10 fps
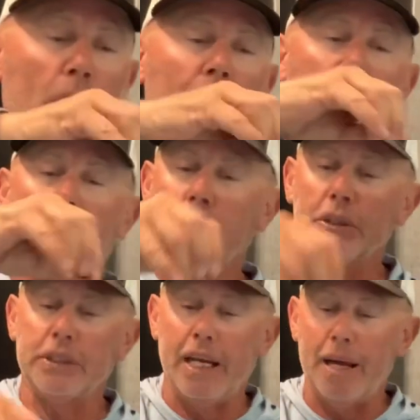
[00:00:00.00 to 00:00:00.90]
on there. I'm going to
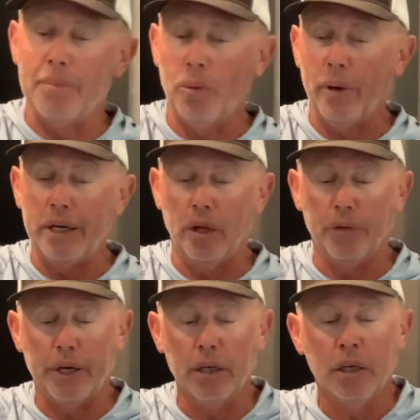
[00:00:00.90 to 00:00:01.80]
slide my weight on
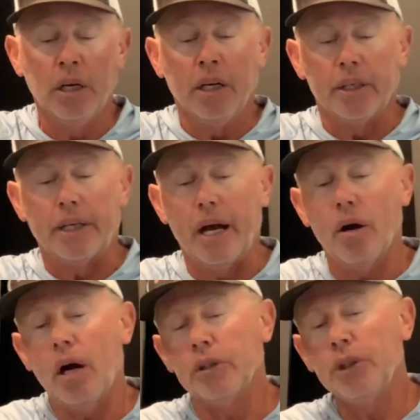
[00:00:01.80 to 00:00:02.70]
there. Now
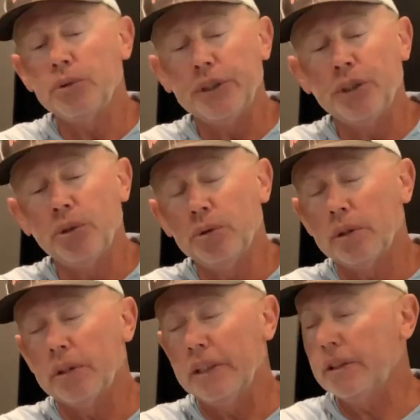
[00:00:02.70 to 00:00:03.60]
I'll usually use,
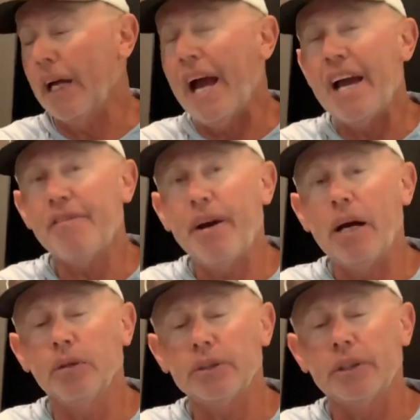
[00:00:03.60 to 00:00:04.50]
this is a 1/2
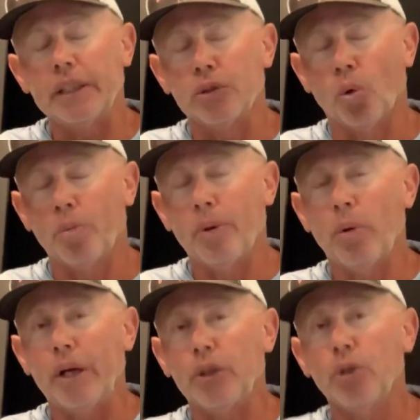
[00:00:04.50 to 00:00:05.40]
ounce. That's normally
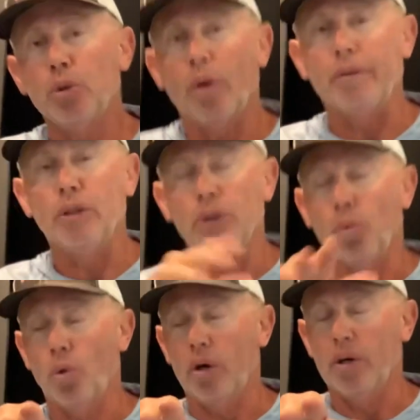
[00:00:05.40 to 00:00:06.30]
what I use when I use a
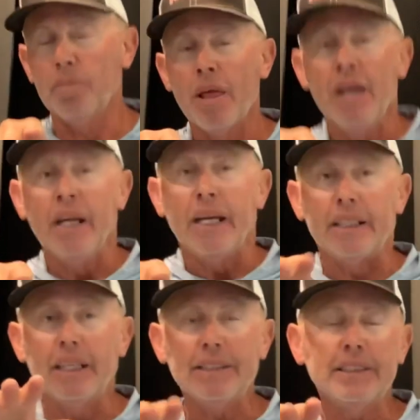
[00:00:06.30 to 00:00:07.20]
worm. It
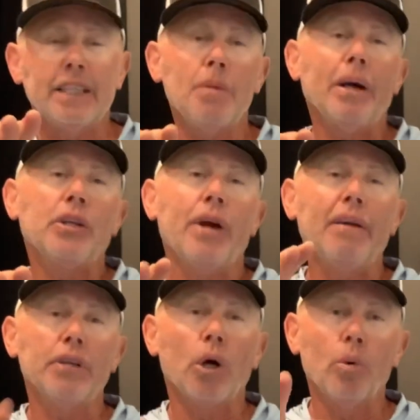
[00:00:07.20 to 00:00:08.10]
doesn't seem like you have
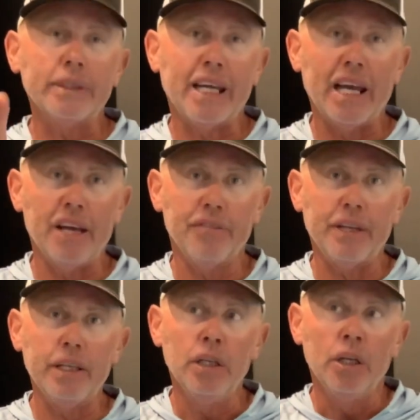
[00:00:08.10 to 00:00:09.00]
to go as
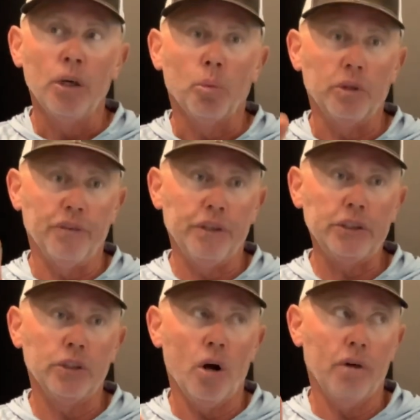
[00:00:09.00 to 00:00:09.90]
heavy when you're
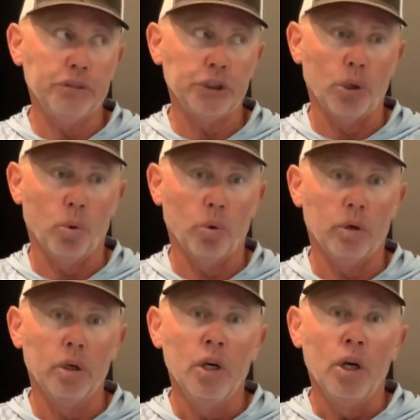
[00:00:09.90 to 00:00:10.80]
fishing offshore
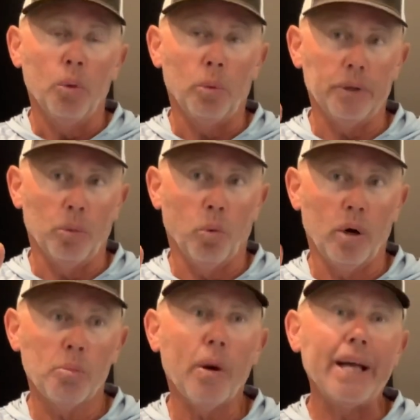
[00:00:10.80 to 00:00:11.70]
with the
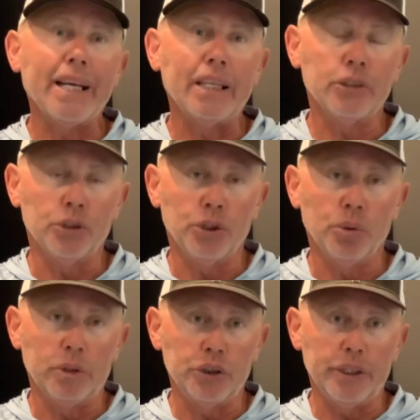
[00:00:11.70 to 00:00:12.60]
worm weight as you
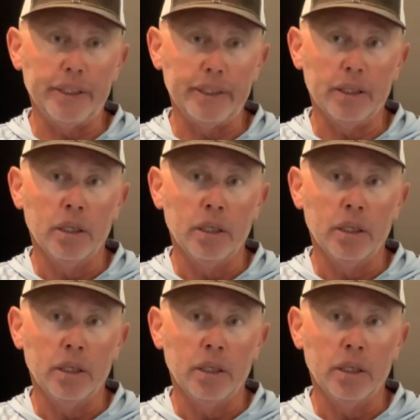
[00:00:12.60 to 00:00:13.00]
do a jig.